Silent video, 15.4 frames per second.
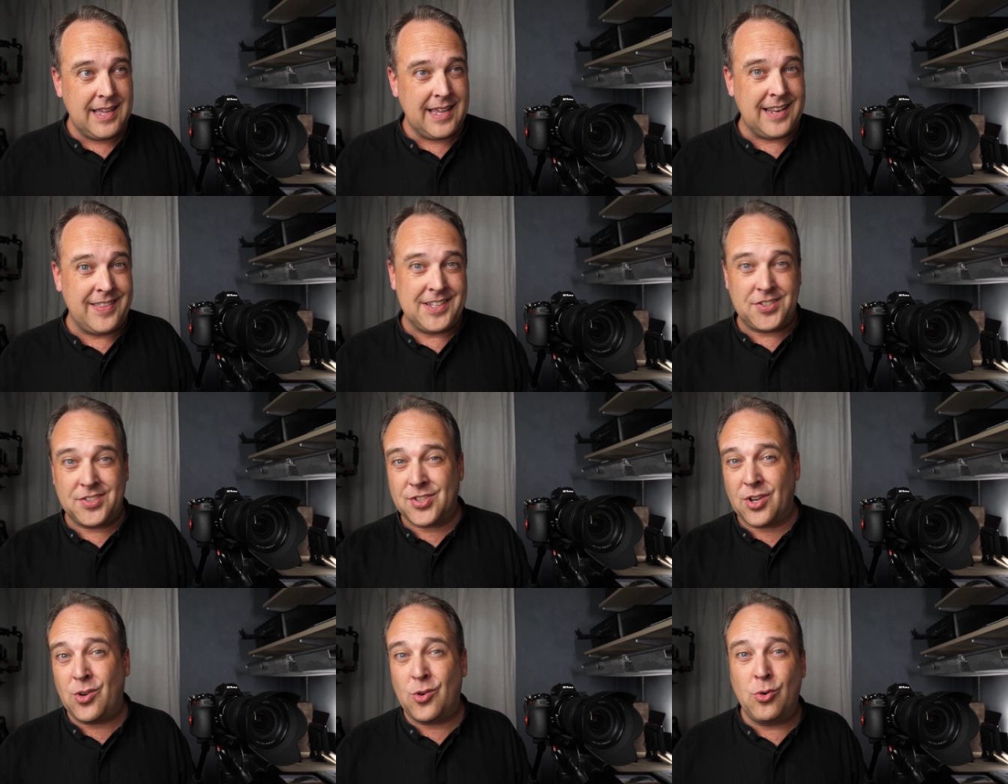And this
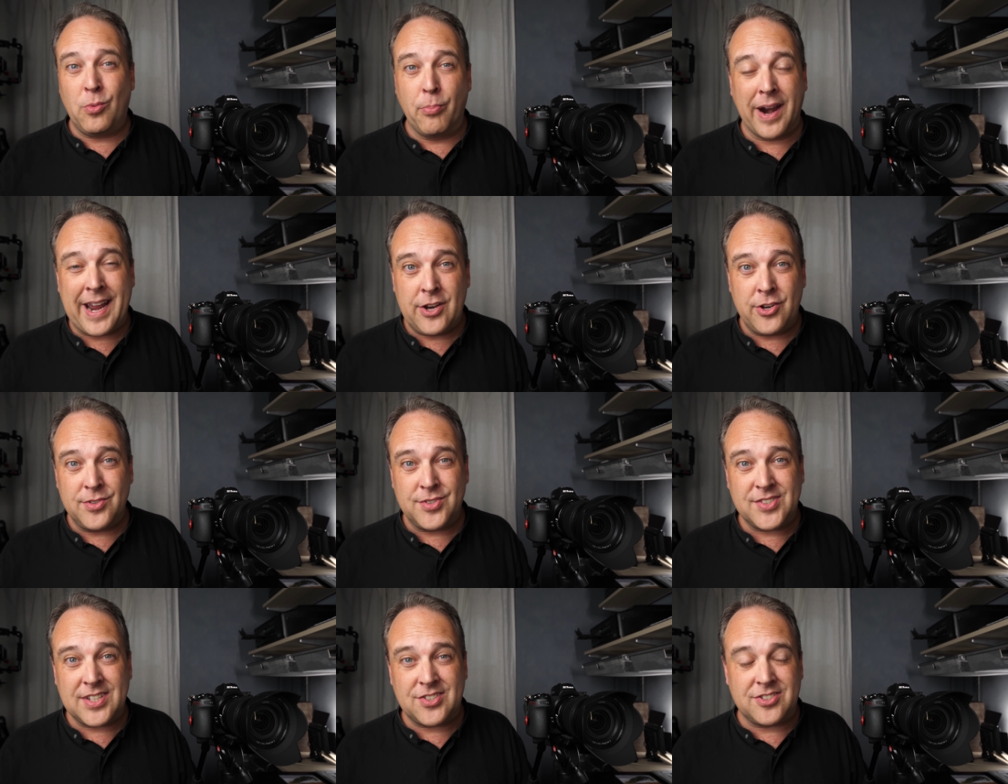is a whole brand
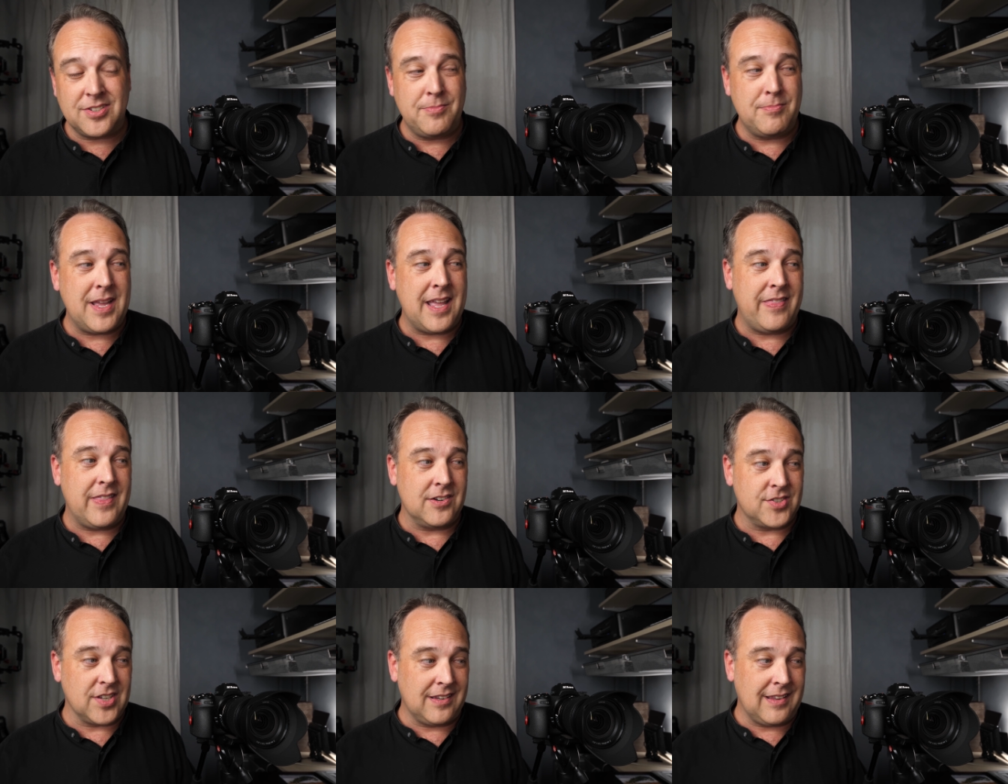new system and
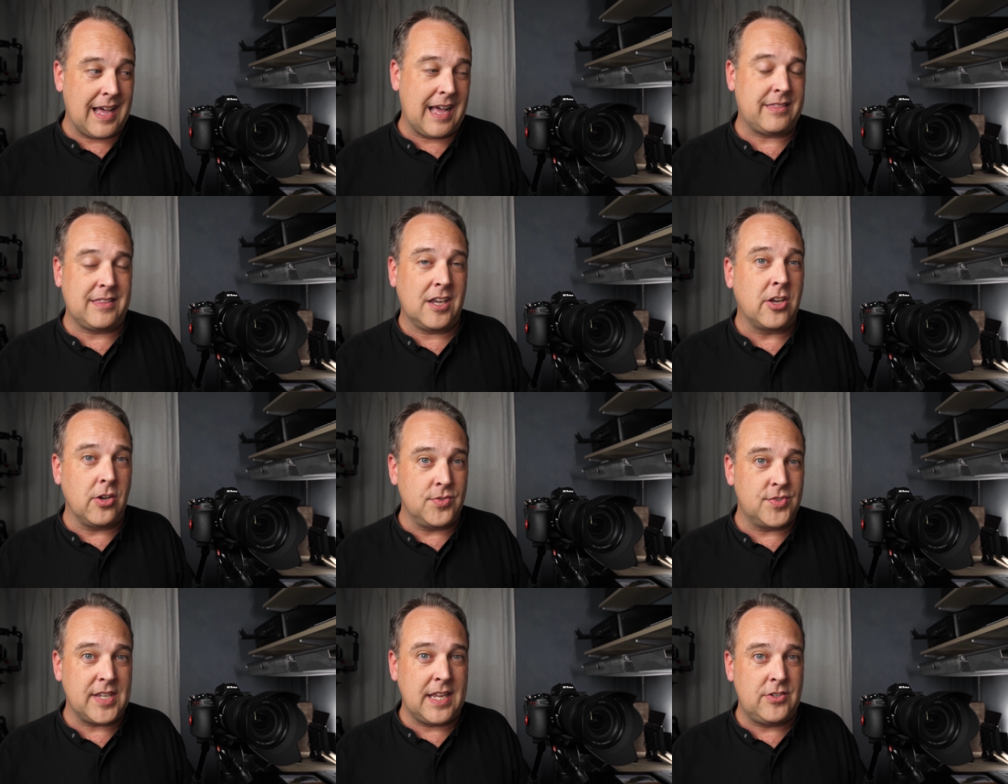there's a lot that
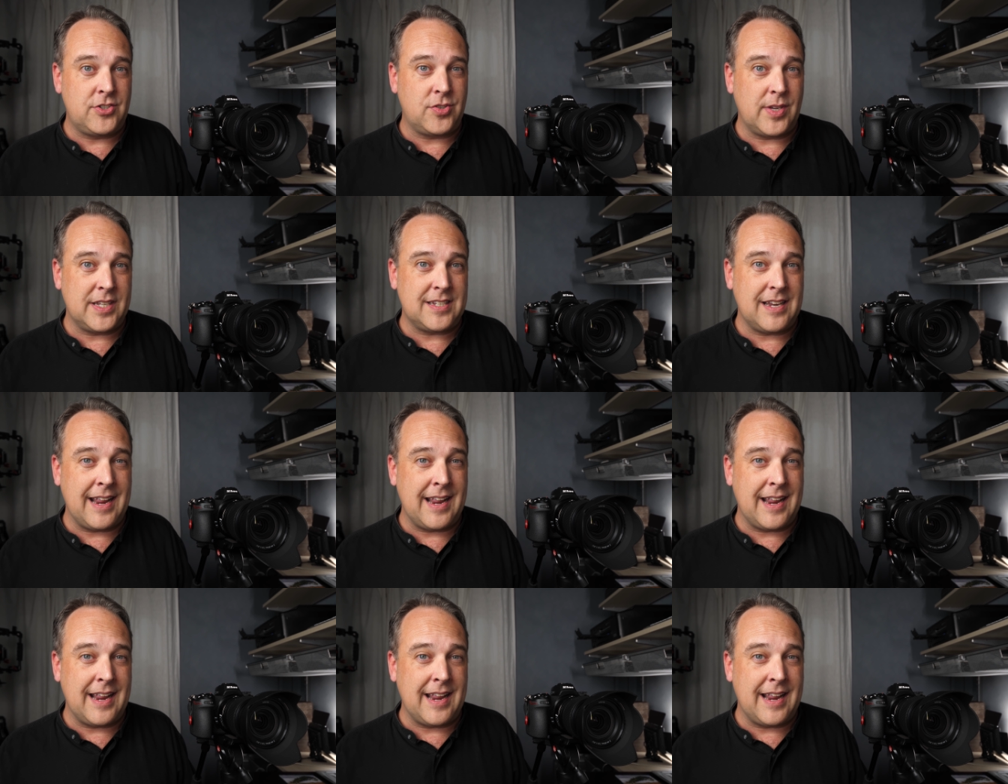goes into it.